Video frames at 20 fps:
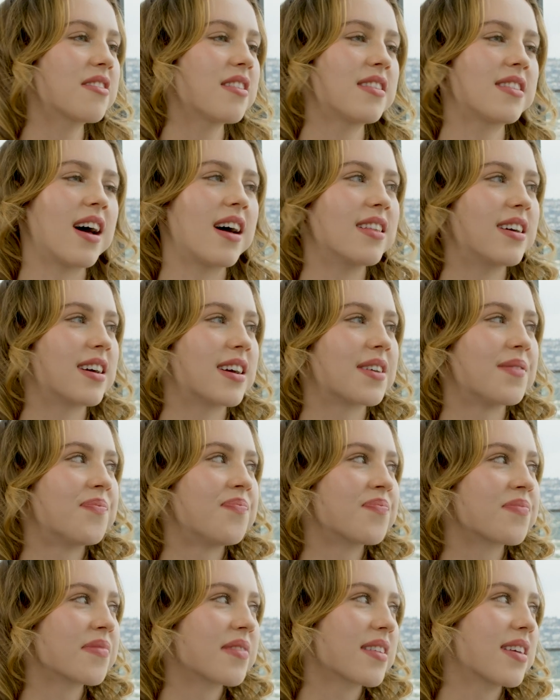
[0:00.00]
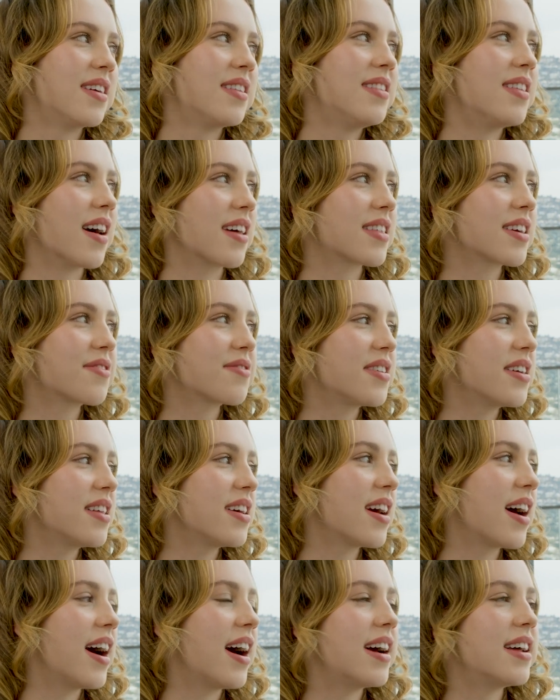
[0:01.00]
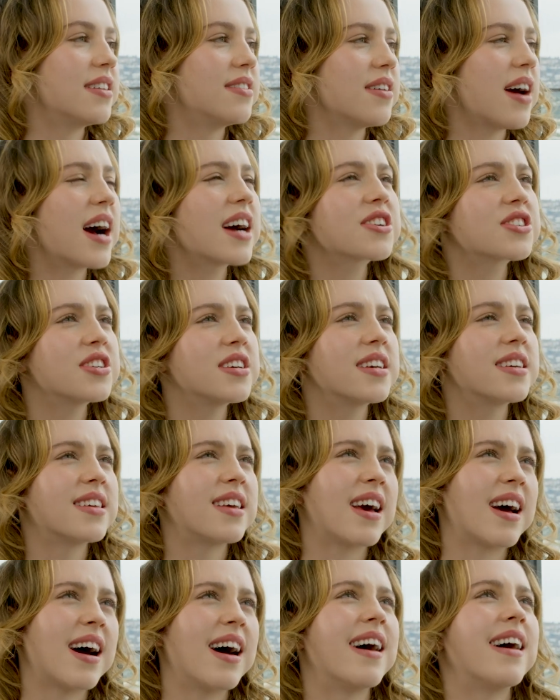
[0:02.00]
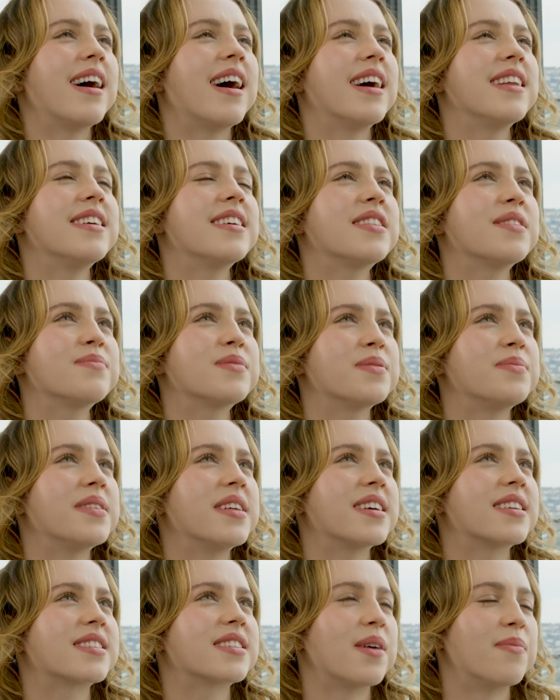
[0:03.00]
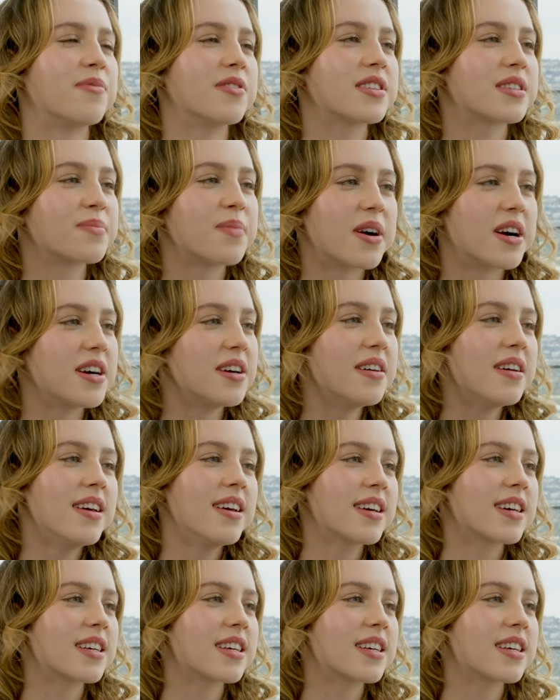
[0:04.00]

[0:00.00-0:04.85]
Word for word: Other than that, like nothing really. I actually yeah. I need them to be like somewhat smart,